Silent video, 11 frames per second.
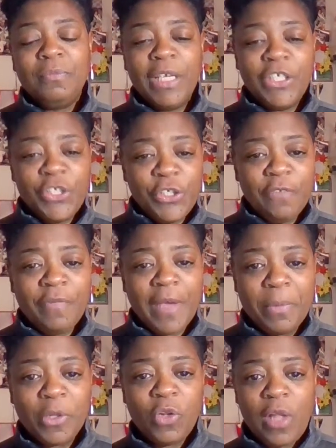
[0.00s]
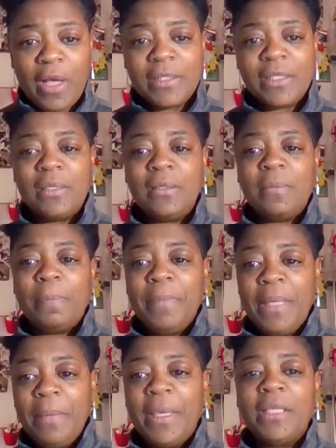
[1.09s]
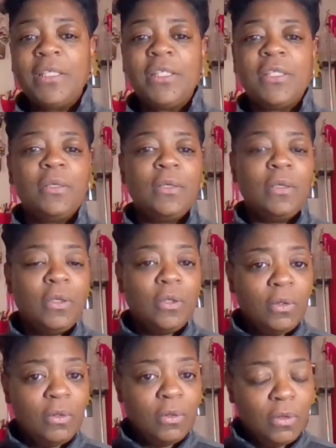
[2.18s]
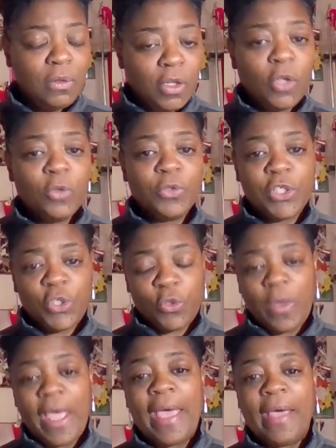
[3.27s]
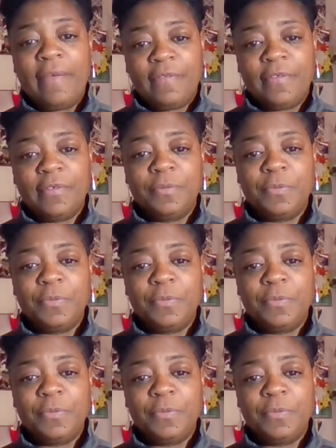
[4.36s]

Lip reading: Make sure your fabric closet mimics the clothes that you have.